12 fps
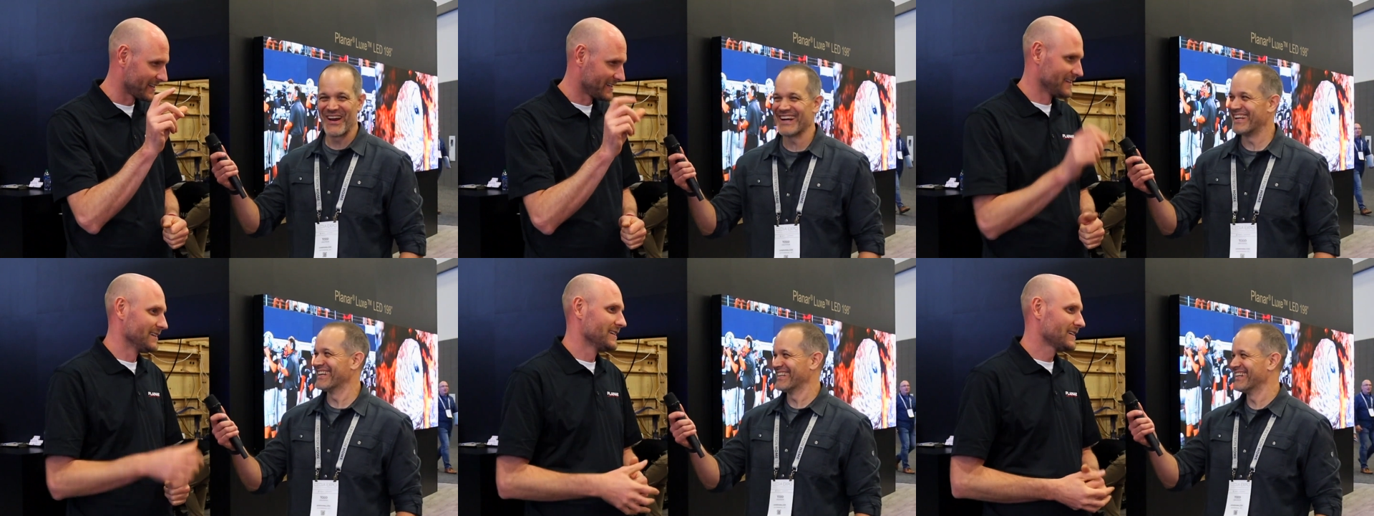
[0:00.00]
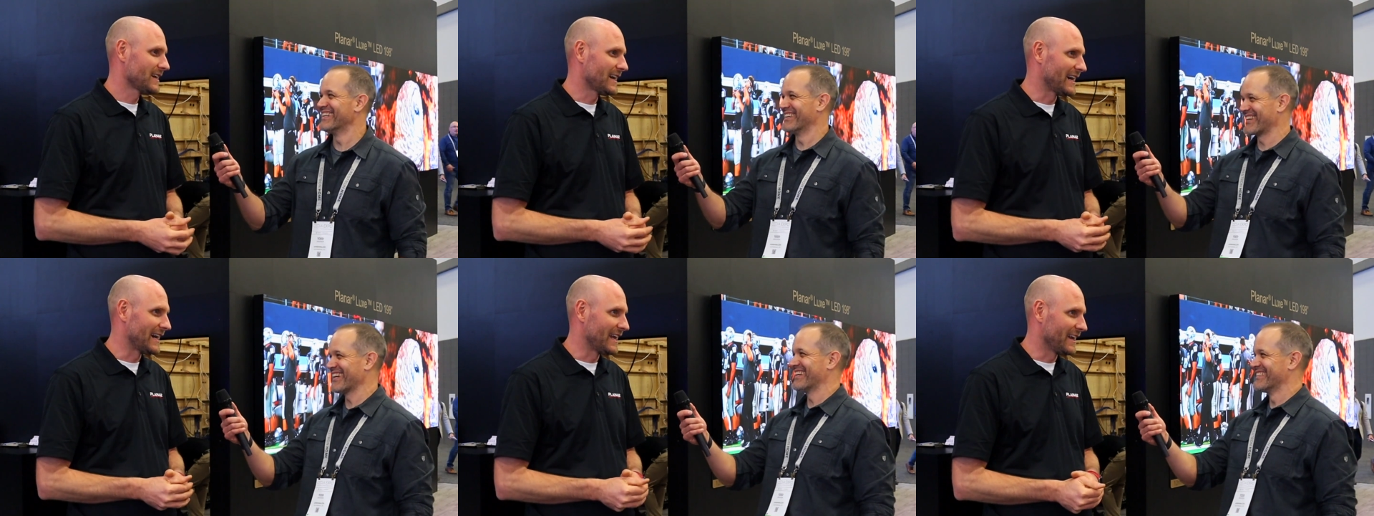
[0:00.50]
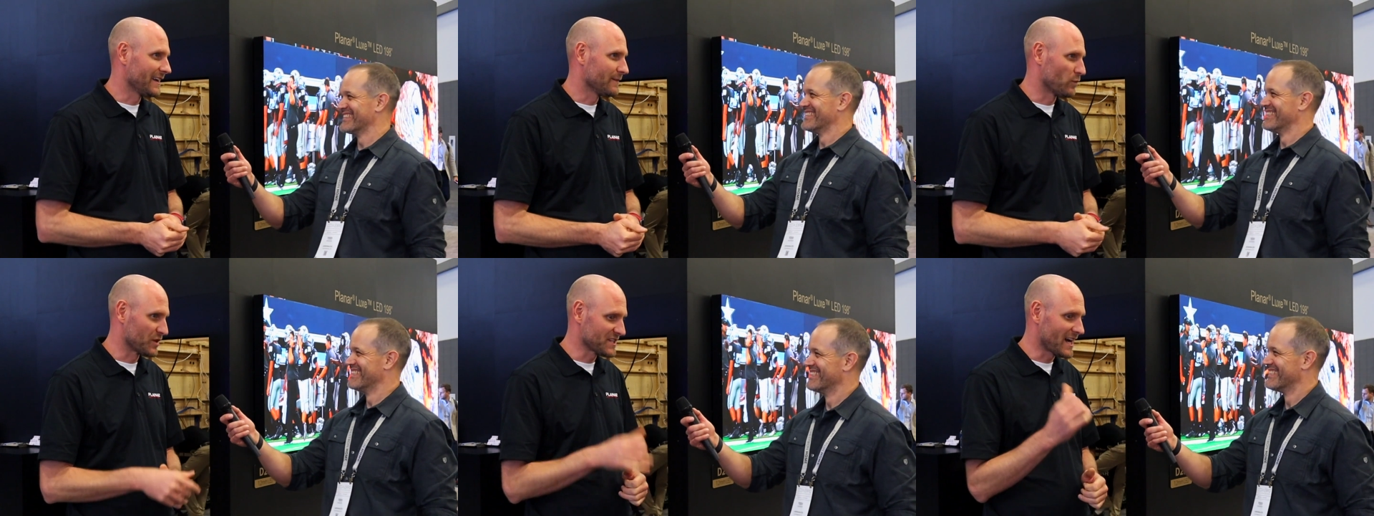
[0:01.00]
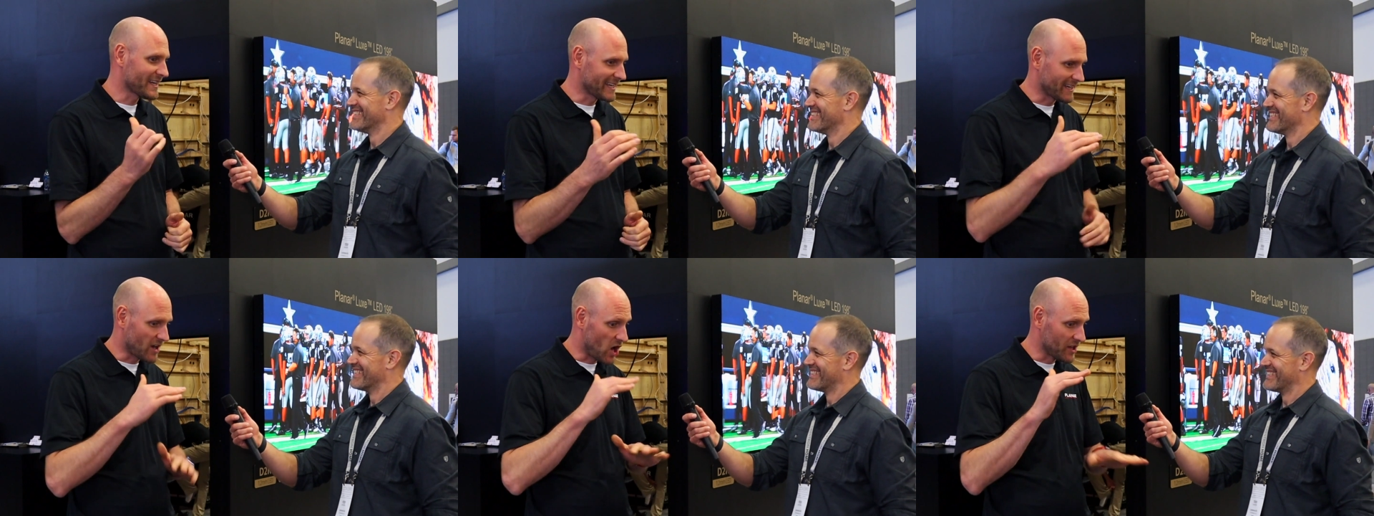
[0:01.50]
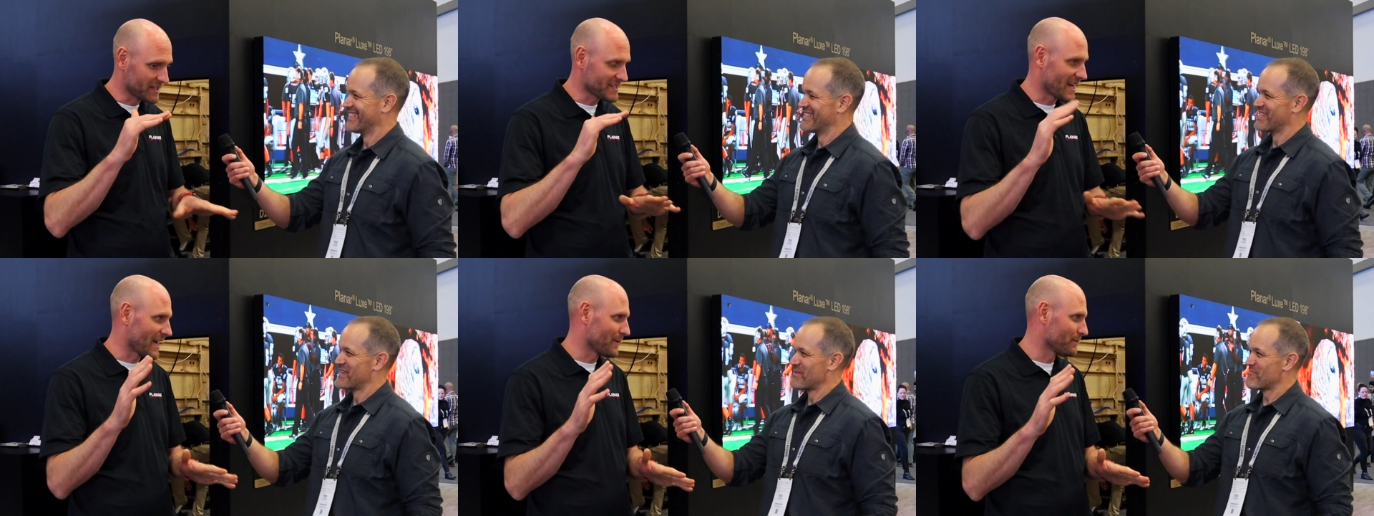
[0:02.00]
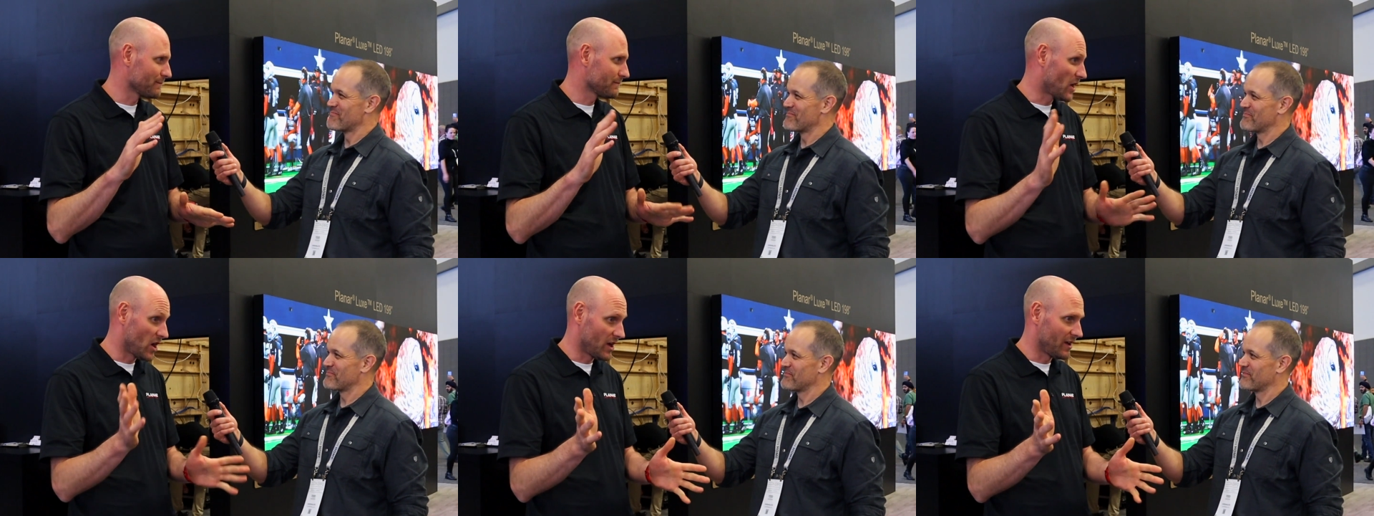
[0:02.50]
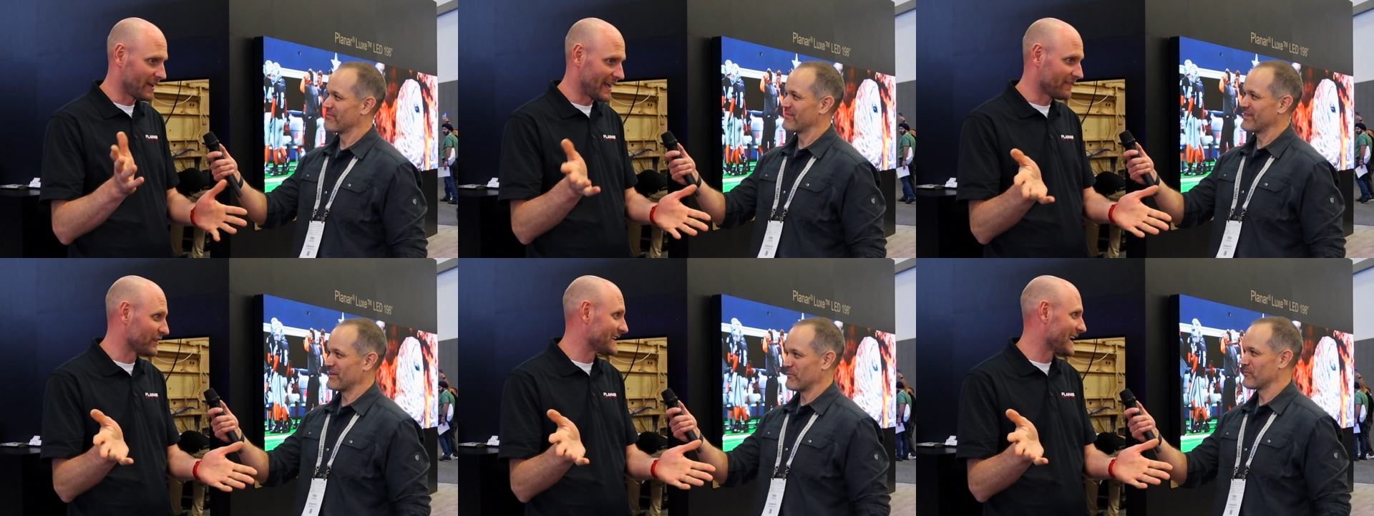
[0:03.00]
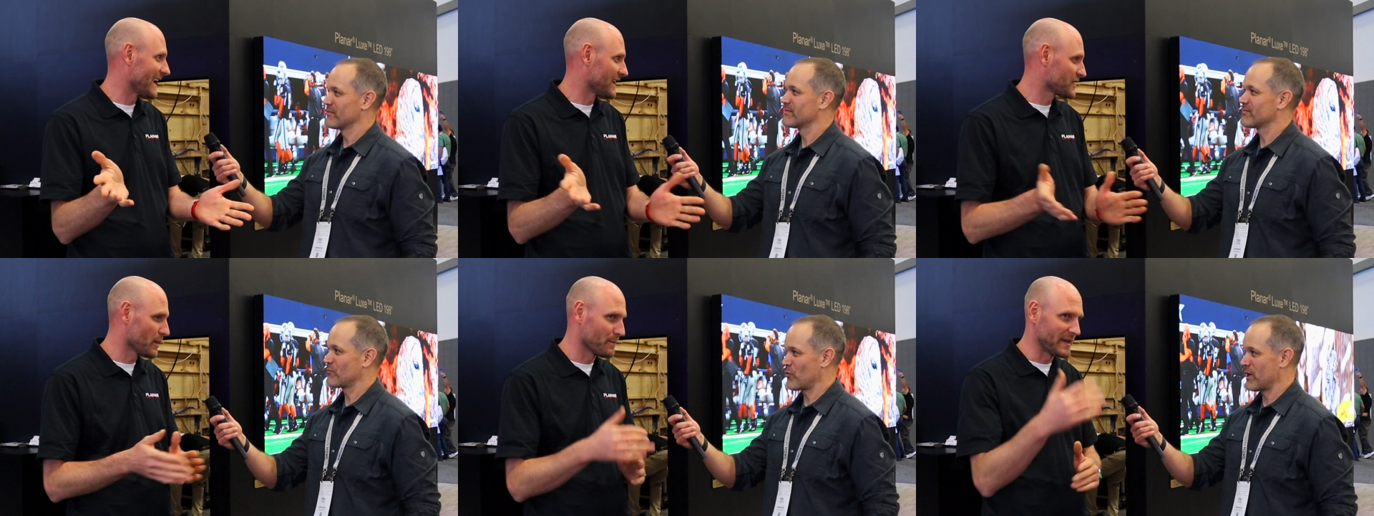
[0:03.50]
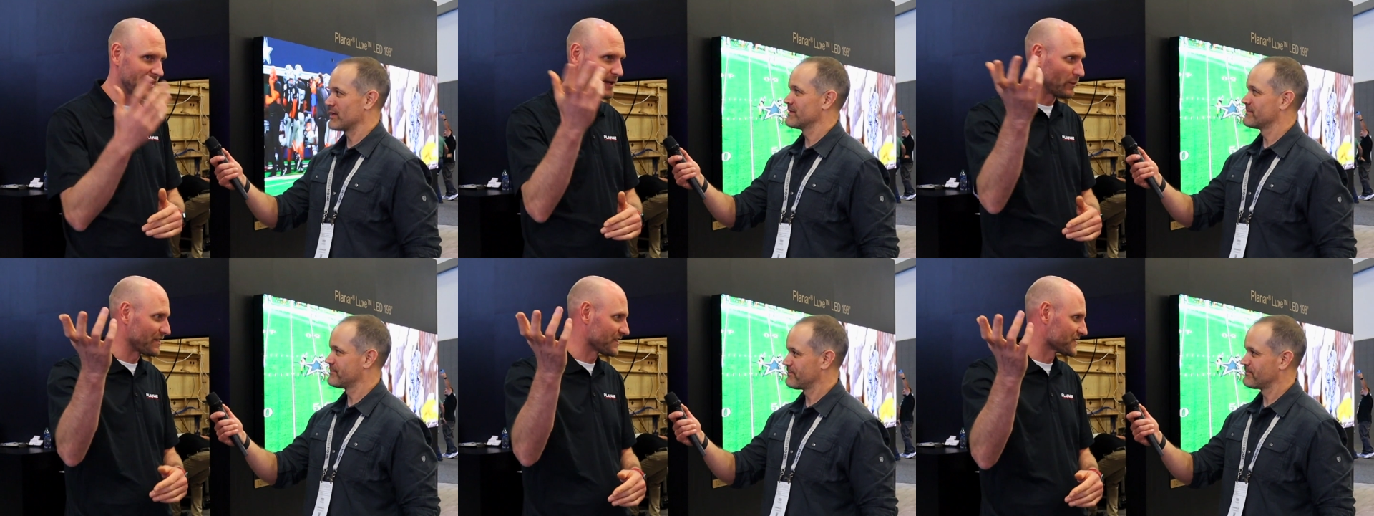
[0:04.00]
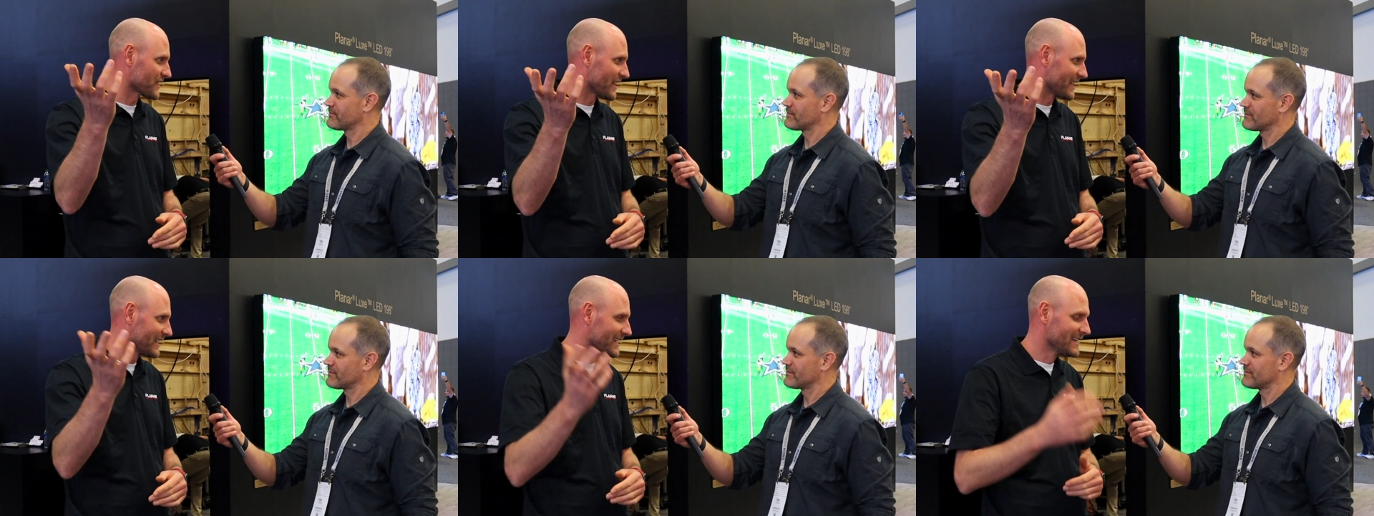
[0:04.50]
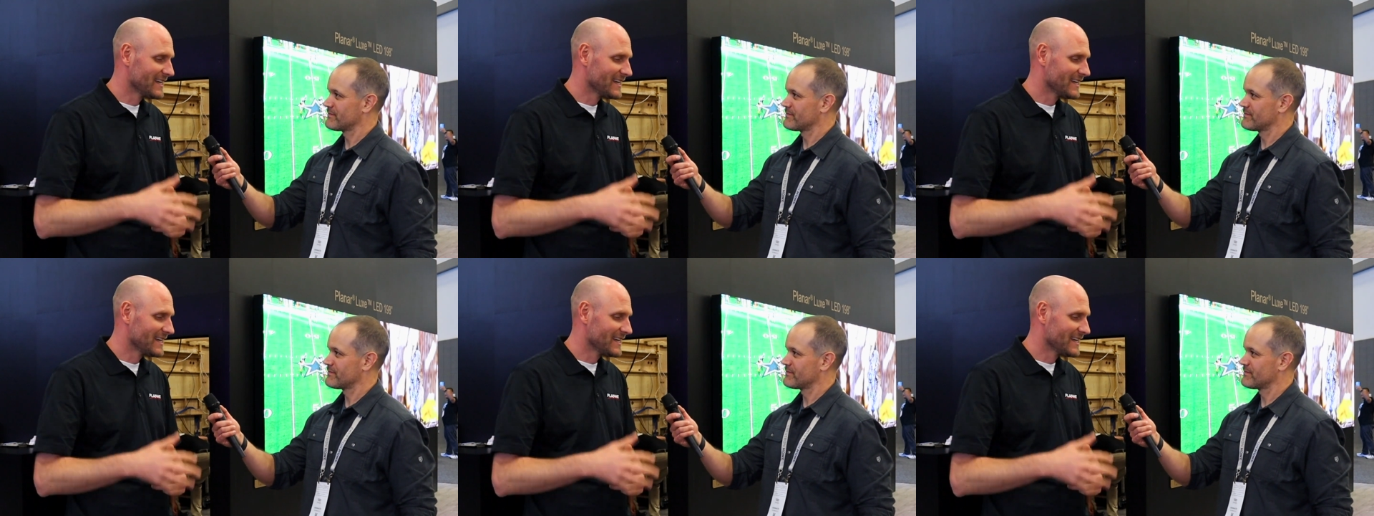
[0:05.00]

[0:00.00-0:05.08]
Speaker 1: right. uh, we're talking all the time, all every day, competing right. with the sun.